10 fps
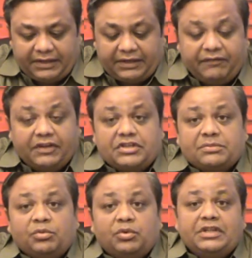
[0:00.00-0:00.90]
in
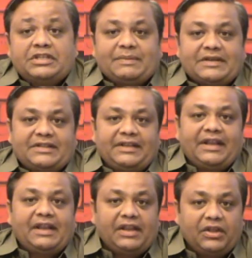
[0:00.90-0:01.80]
which moon is passing
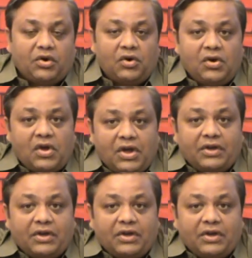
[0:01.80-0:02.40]
in Leo,